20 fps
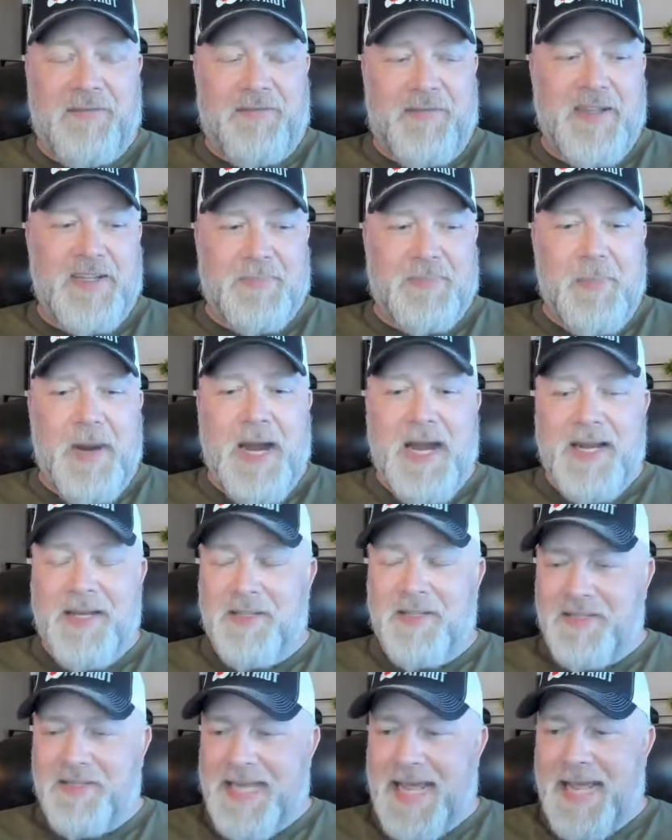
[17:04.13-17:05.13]
this
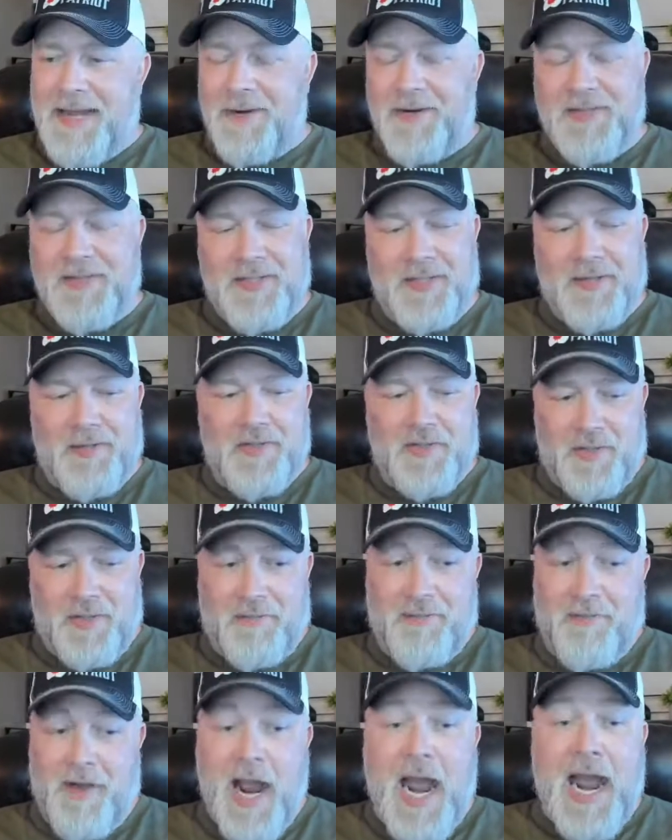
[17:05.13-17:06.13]
Miles Sanderson
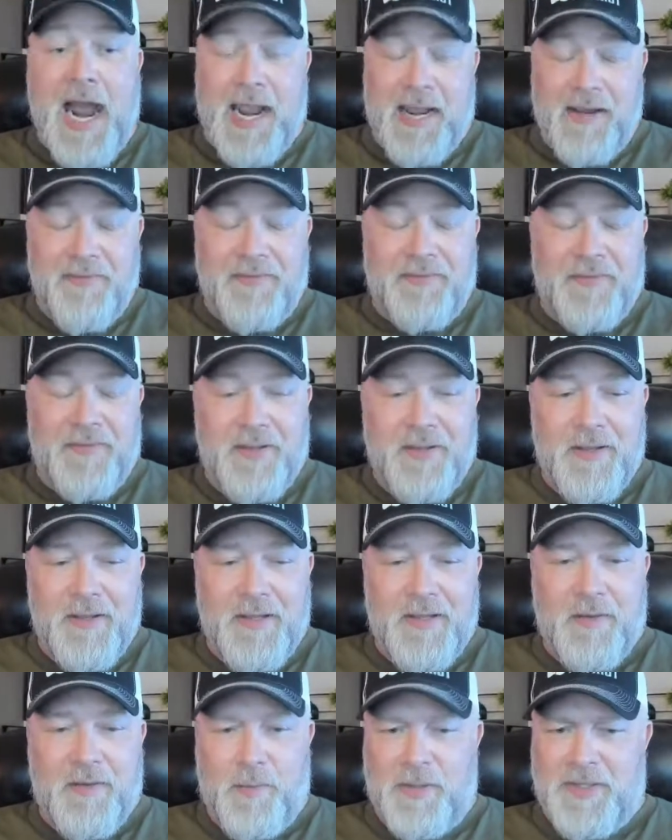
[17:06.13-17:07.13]
survived,
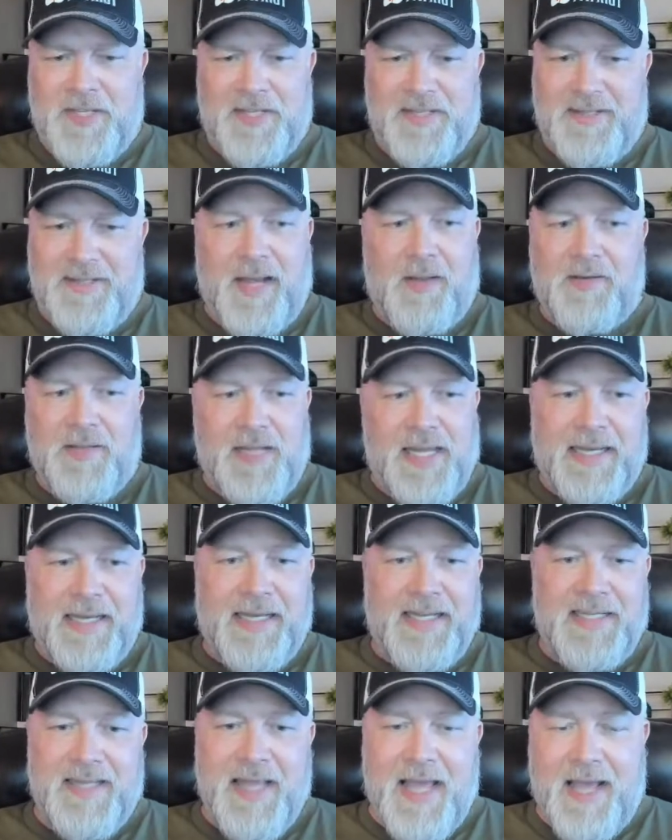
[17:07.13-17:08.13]
which it sounds like
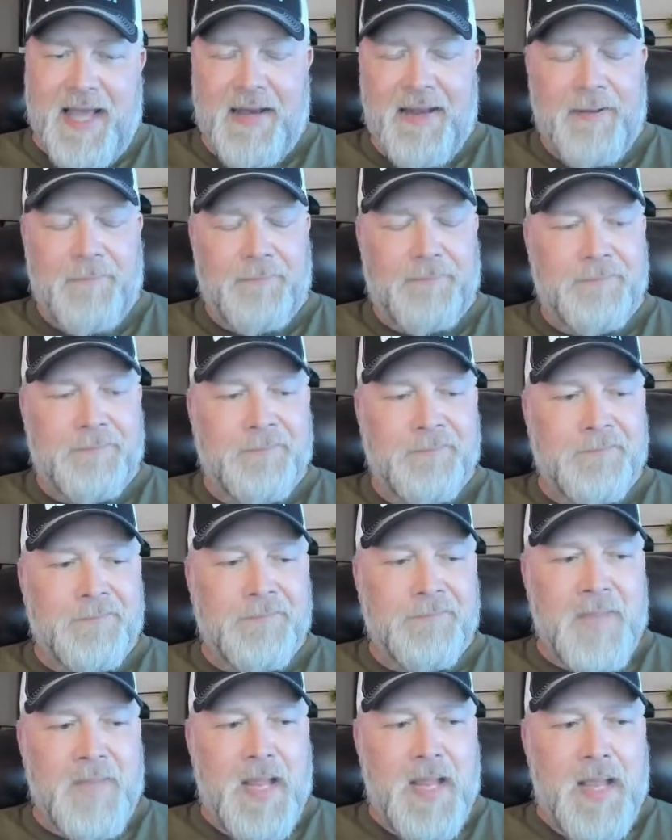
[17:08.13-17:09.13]
he's dead,
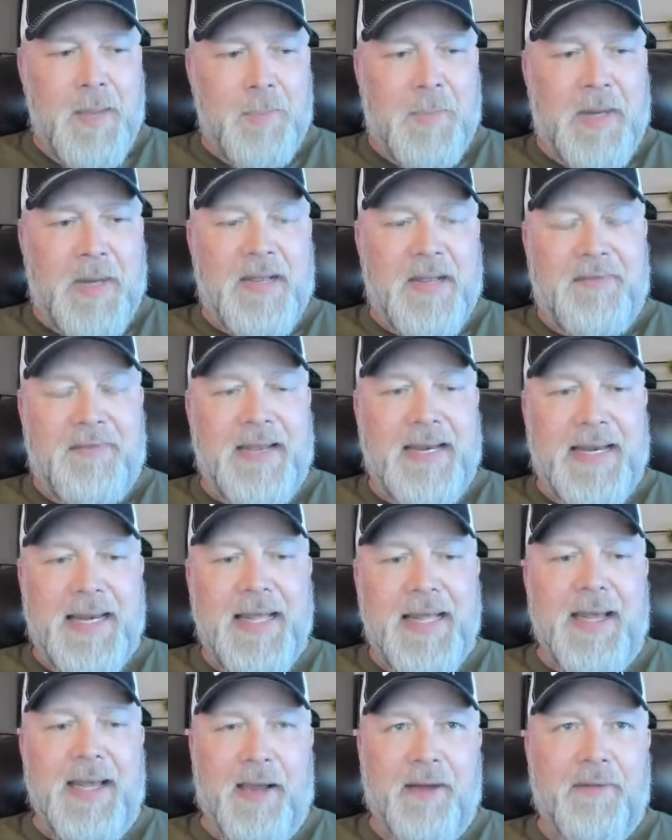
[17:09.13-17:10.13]
but if he
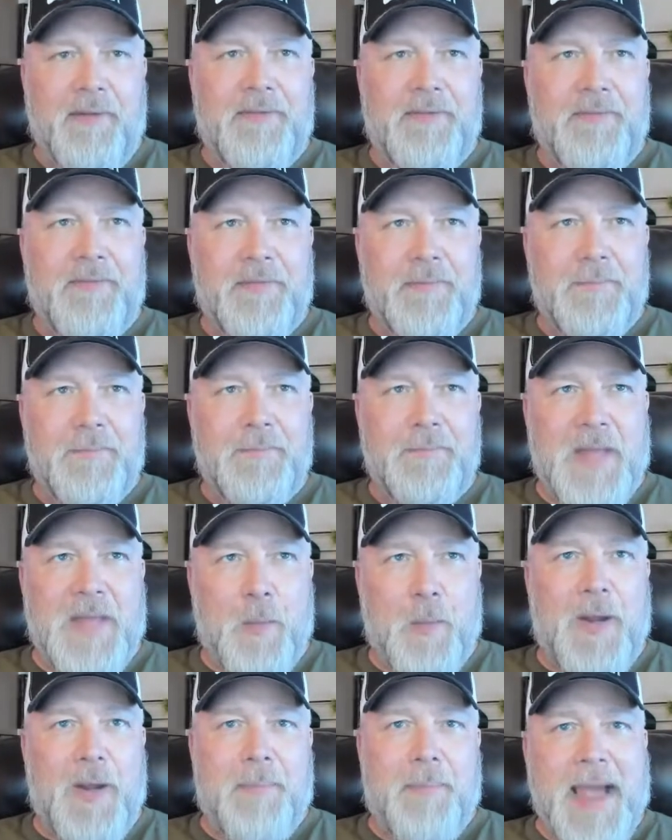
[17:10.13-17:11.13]
lived
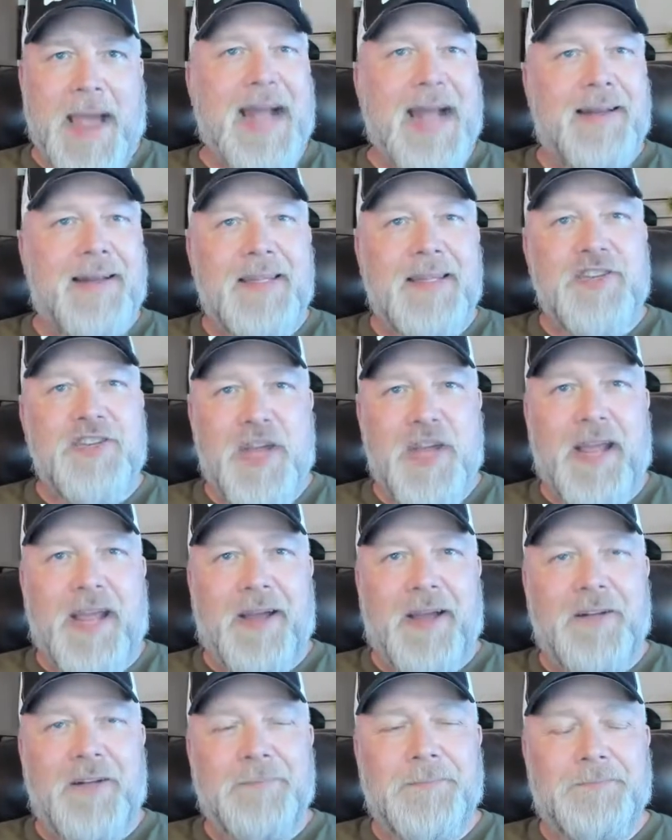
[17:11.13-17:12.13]
and went back to
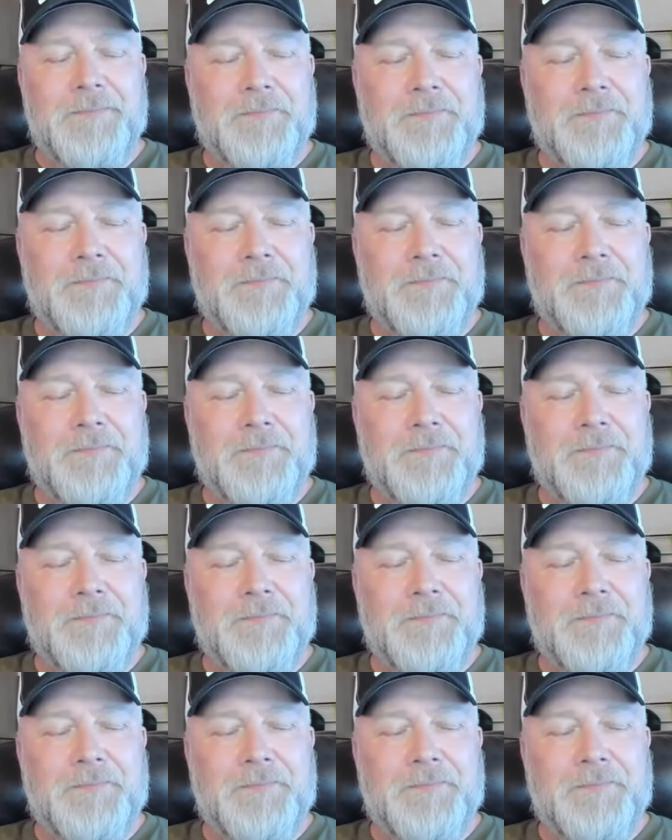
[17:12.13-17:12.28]
jail